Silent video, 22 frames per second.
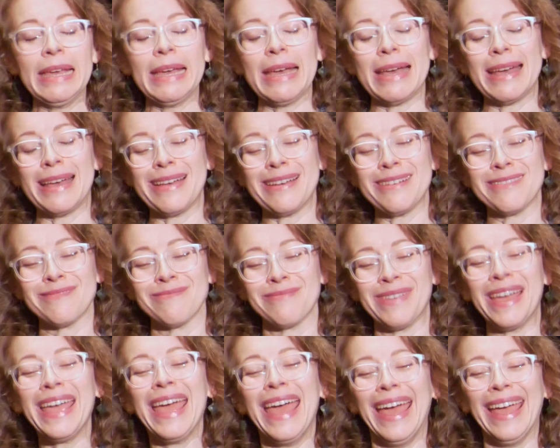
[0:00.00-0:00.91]

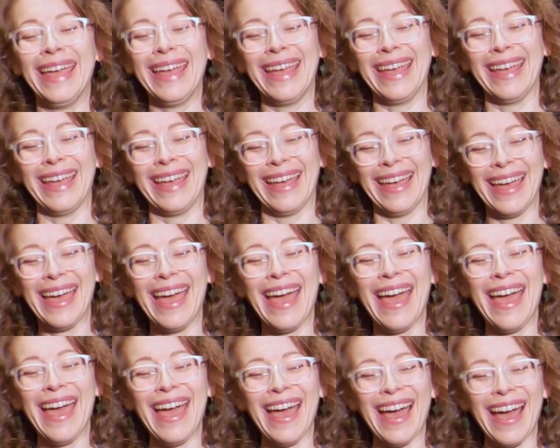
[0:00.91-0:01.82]
So
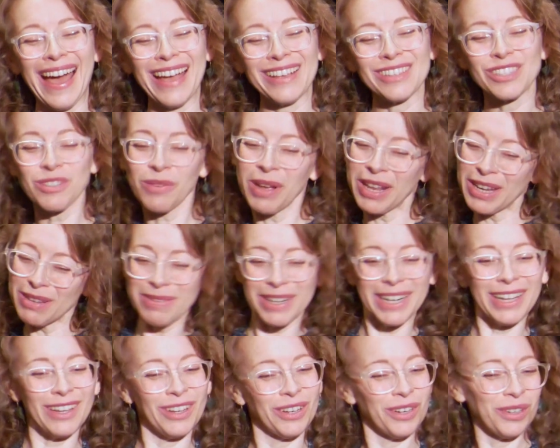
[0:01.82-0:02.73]

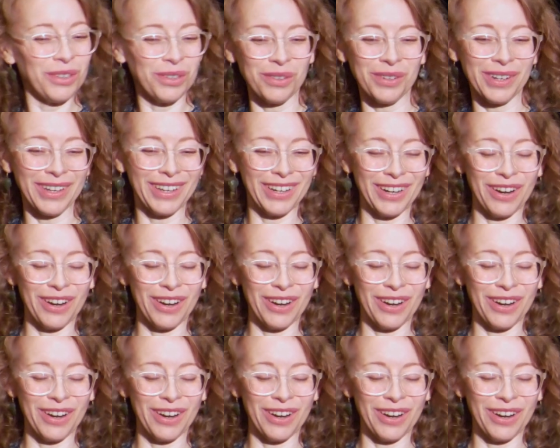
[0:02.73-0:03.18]
anybody who,